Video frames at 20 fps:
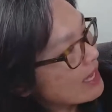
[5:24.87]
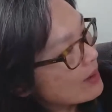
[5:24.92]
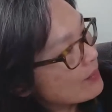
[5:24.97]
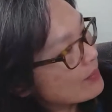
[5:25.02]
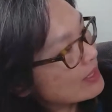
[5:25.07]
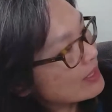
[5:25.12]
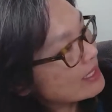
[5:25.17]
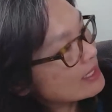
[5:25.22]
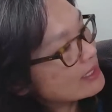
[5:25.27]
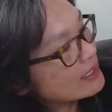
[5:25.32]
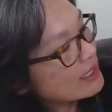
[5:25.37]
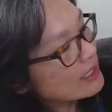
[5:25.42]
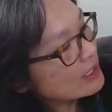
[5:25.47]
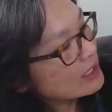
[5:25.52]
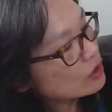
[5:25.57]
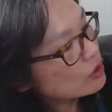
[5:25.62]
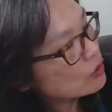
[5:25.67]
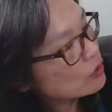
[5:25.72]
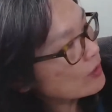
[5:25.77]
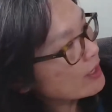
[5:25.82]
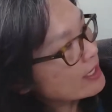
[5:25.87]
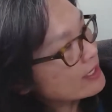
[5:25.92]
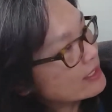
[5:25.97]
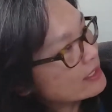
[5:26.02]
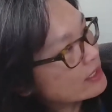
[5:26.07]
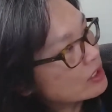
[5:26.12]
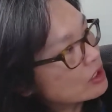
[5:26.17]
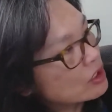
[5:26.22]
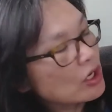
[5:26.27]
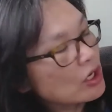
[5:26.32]
the abacus, it's great
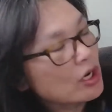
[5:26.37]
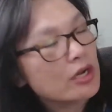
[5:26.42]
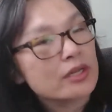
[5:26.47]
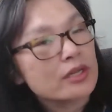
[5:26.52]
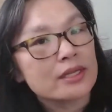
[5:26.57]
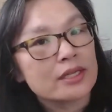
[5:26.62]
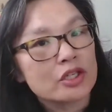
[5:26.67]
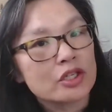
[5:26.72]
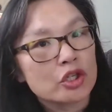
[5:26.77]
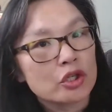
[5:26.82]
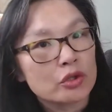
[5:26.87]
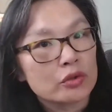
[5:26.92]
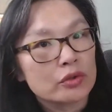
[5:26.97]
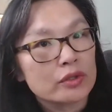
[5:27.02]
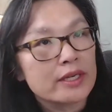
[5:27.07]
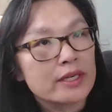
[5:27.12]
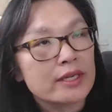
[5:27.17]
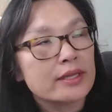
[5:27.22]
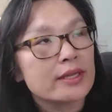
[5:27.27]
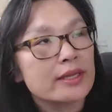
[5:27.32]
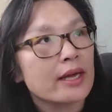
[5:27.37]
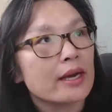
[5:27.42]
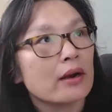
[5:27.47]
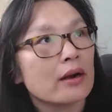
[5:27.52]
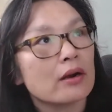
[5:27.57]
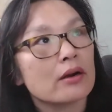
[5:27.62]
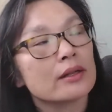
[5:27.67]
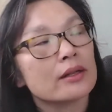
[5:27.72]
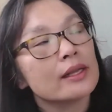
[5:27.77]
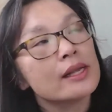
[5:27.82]
to start the children that
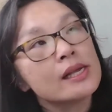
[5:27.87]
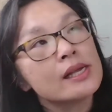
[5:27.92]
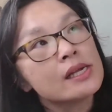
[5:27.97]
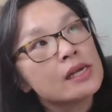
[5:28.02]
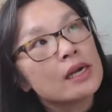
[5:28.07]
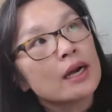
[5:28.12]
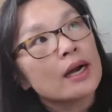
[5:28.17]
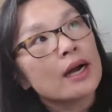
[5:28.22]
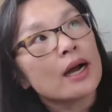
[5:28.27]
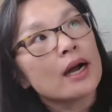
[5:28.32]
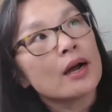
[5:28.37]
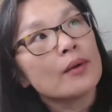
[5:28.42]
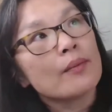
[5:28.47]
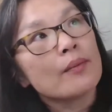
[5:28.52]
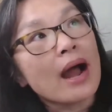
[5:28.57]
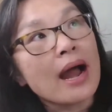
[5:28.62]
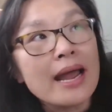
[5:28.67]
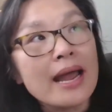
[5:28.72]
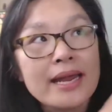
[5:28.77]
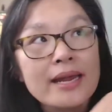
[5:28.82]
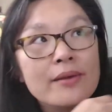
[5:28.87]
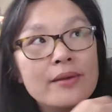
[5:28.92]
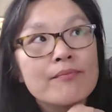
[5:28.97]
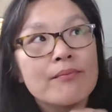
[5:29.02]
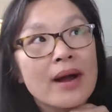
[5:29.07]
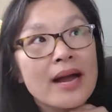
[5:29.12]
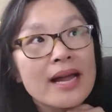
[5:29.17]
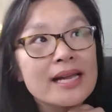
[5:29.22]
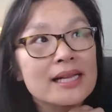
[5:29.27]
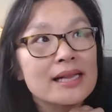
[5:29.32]
are I
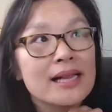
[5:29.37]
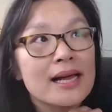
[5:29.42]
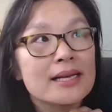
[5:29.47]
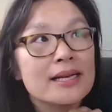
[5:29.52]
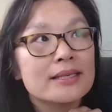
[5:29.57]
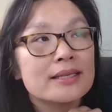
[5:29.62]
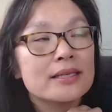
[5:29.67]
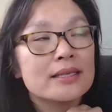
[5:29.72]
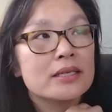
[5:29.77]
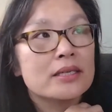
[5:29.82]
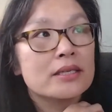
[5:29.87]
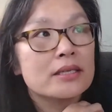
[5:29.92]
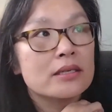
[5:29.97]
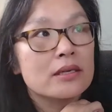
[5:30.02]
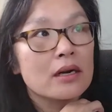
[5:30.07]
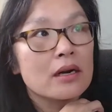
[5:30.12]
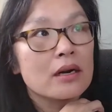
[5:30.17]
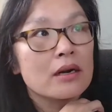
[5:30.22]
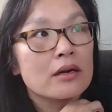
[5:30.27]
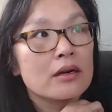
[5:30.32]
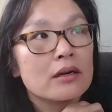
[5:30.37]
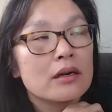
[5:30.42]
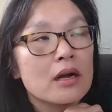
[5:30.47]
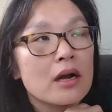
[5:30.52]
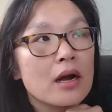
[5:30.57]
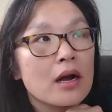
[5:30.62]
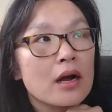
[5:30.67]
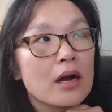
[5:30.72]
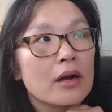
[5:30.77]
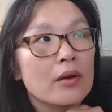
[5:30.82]
my classes start
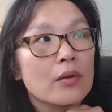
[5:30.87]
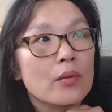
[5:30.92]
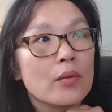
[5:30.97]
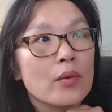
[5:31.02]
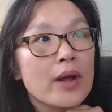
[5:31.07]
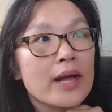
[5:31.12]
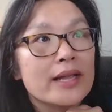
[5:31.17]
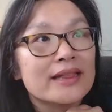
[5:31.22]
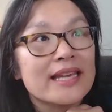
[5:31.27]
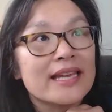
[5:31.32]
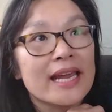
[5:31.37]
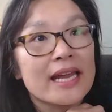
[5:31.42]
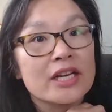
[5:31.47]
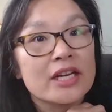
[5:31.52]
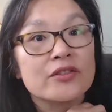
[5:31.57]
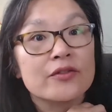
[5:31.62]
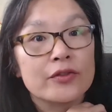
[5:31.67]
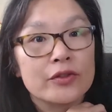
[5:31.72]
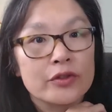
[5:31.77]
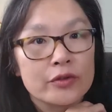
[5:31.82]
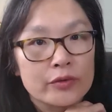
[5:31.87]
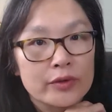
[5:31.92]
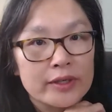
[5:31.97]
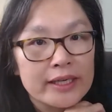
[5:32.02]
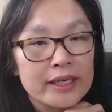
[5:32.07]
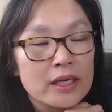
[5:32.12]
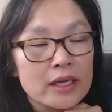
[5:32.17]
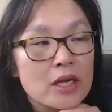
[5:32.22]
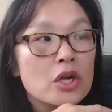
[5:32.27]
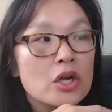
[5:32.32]
at the age of
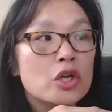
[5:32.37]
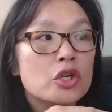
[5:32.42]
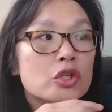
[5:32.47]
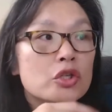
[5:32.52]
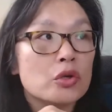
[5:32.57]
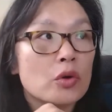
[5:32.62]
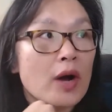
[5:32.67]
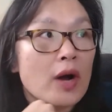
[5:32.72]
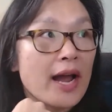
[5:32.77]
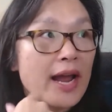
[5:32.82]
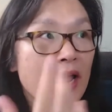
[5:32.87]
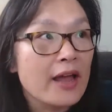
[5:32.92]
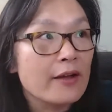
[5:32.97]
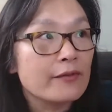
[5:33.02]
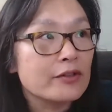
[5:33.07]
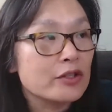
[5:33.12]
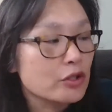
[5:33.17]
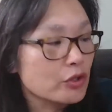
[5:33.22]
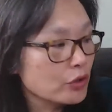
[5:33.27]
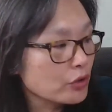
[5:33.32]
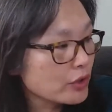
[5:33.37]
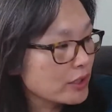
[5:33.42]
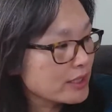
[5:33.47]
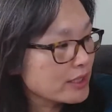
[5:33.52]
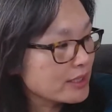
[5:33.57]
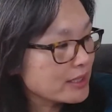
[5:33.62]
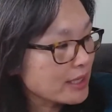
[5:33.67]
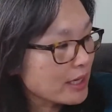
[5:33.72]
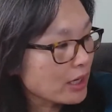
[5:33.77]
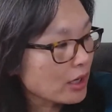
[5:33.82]
3. So I have
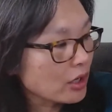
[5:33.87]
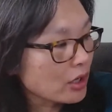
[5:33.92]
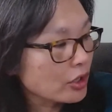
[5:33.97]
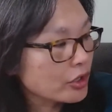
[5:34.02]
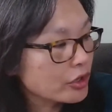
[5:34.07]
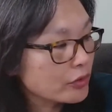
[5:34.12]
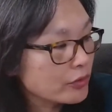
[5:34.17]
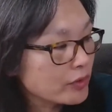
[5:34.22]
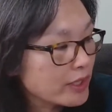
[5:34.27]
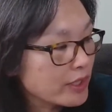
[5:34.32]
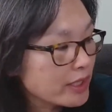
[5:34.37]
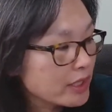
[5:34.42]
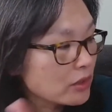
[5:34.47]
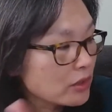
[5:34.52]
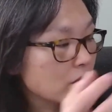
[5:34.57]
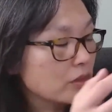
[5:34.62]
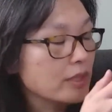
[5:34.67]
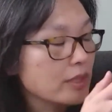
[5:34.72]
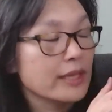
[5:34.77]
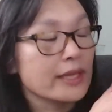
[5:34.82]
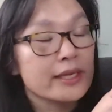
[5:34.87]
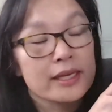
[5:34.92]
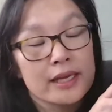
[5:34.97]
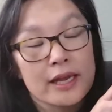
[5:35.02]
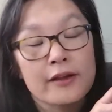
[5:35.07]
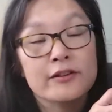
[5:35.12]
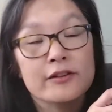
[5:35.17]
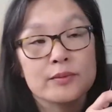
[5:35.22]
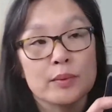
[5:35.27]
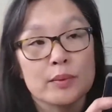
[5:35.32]
students that are 3 or like
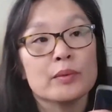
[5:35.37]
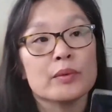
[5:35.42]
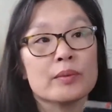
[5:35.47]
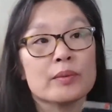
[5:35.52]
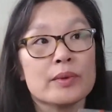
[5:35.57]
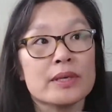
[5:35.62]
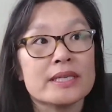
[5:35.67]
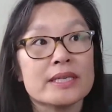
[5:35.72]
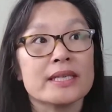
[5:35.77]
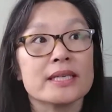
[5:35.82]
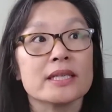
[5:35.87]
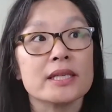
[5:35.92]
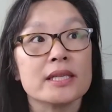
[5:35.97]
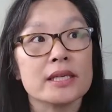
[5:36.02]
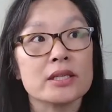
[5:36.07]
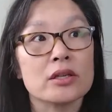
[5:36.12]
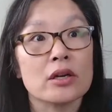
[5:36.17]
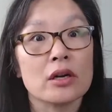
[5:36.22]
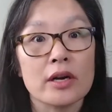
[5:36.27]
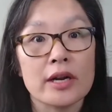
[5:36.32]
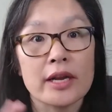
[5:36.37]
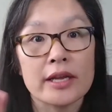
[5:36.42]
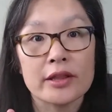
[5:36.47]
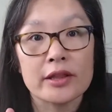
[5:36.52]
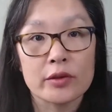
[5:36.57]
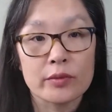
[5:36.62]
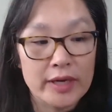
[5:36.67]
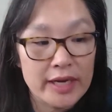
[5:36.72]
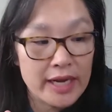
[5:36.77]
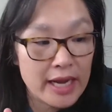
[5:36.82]
has been with me since they started
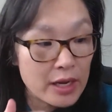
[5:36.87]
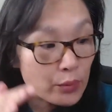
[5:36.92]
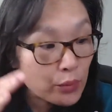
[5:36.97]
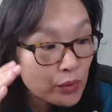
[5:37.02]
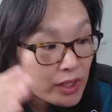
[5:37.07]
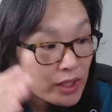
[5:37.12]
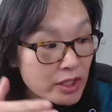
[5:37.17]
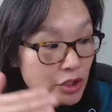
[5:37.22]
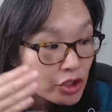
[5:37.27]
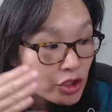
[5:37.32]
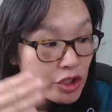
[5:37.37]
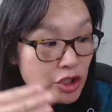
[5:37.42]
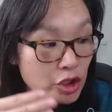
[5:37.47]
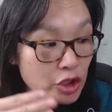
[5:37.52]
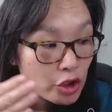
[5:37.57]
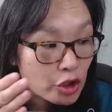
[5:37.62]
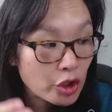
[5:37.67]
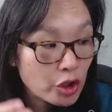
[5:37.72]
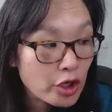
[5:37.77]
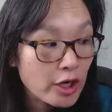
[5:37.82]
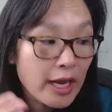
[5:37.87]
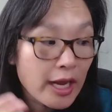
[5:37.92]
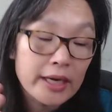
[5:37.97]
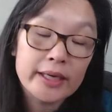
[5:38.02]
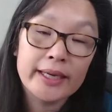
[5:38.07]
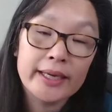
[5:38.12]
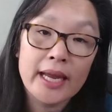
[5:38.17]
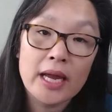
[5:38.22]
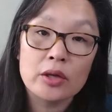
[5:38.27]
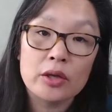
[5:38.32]
at 3, and we just learn how
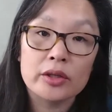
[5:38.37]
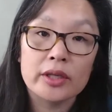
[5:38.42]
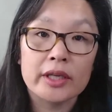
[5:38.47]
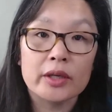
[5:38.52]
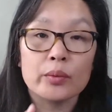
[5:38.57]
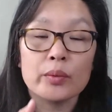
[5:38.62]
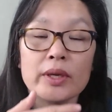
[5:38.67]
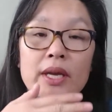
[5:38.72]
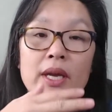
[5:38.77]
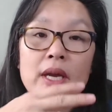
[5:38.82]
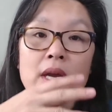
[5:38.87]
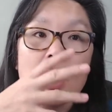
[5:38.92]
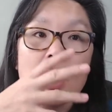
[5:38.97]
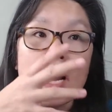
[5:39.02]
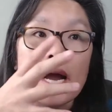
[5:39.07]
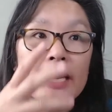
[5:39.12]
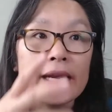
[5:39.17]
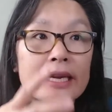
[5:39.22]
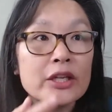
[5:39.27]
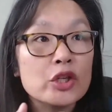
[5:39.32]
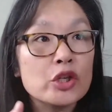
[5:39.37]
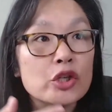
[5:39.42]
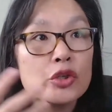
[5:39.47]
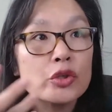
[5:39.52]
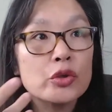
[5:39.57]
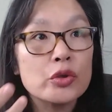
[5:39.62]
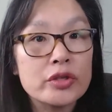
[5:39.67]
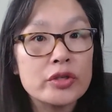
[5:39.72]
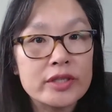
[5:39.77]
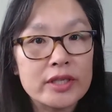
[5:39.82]
to count. Like I
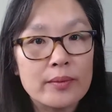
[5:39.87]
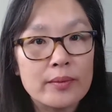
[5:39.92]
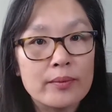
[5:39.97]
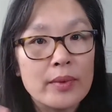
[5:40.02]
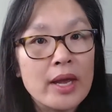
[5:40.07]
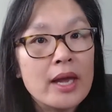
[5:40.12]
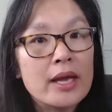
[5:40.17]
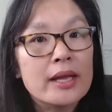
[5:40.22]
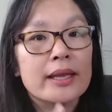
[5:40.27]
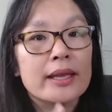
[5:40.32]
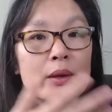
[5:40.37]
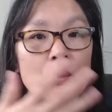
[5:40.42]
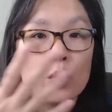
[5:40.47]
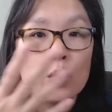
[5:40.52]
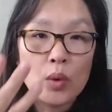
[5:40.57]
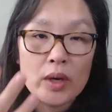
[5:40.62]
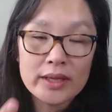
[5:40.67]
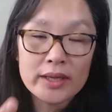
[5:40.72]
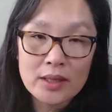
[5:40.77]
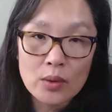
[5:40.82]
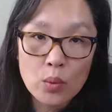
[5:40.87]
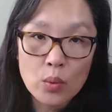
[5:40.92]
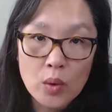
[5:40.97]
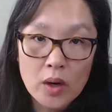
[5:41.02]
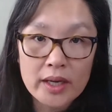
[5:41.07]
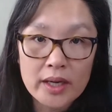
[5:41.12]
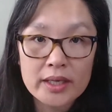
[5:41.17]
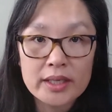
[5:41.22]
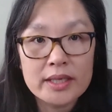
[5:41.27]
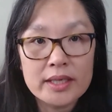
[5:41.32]
introduce them like what the
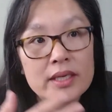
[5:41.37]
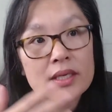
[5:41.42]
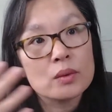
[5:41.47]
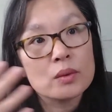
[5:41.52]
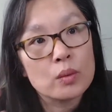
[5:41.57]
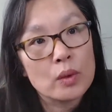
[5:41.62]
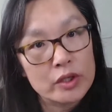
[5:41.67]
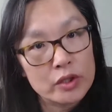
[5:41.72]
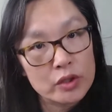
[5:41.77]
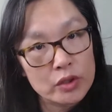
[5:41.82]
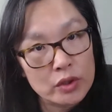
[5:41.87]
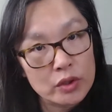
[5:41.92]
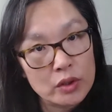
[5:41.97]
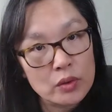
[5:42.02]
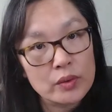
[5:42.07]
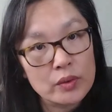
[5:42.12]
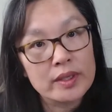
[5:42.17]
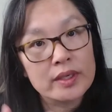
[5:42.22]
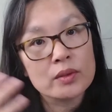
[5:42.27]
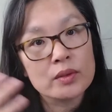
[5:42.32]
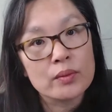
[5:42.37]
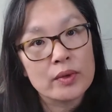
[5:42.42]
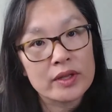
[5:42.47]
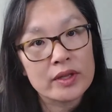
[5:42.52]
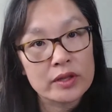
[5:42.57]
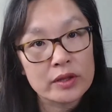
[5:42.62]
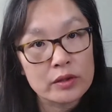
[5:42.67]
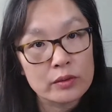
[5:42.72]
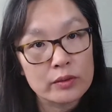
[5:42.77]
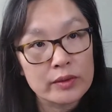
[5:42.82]
1 is, what 2 is,
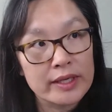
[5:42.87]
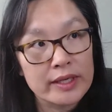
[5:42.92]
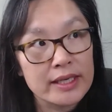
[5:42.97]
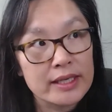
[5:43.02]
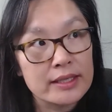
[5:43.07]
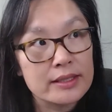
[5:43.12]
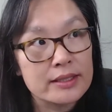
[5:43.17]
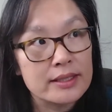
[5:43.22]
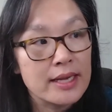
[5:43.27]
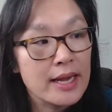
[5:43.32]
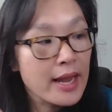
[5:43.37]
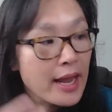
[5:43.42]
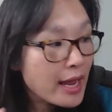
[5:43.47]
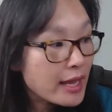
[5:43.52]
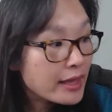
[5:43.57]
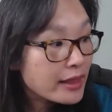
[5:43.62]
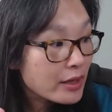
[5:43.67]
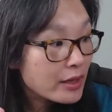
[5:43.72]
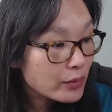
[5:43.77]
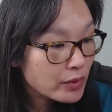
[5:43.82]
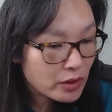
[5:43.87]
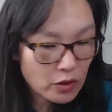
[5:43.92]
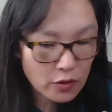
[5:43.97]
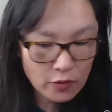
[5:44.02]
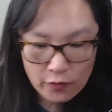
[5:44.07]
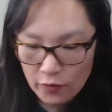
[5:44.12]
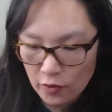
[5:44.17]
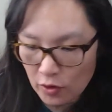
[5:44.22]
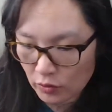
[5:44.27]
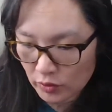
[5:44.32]
what 3 is, and then we
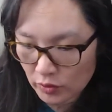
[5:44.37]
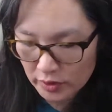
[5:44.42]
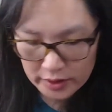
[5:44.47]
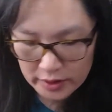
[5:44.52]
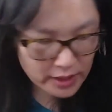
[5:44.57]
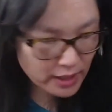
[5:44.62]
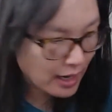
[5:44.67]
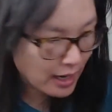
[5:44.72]
go forward.